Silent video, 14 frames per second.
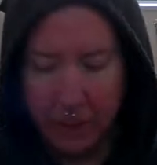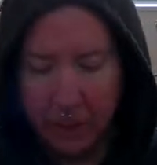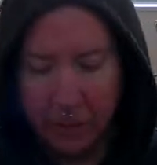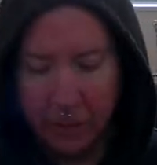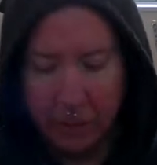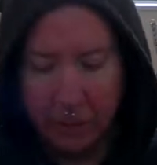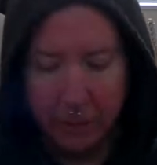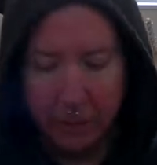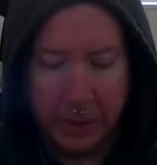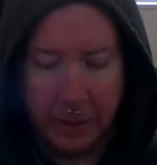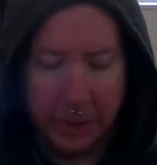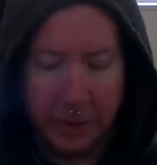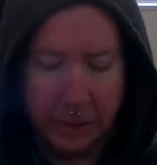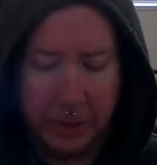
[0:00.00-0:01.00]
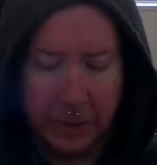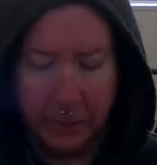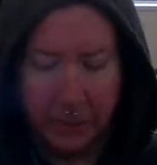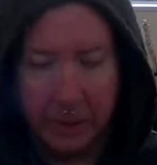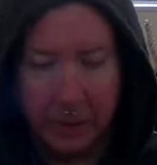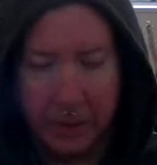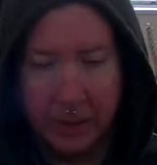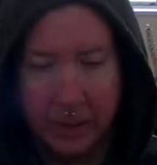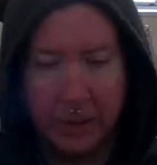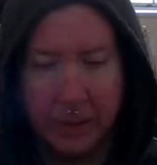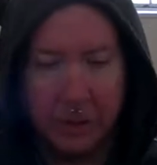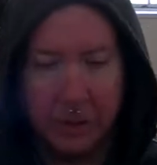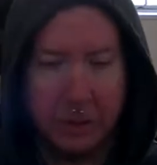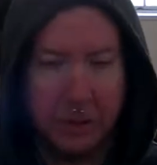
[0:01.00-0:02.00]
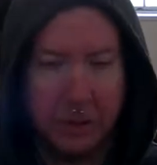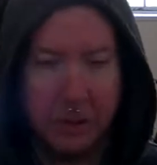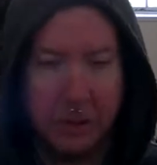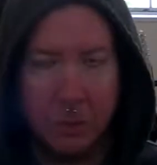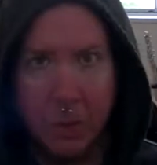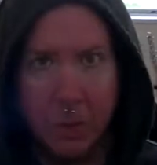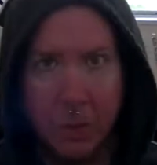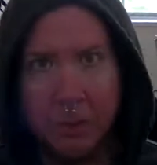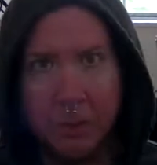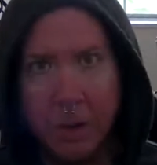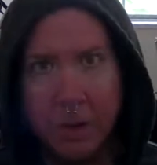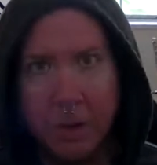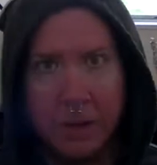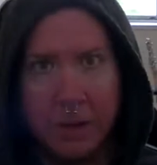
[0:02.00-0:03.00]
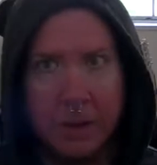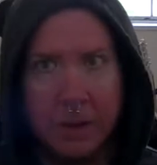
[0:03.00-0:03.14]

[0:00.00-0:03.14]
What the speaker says: but if I eat one wrong thing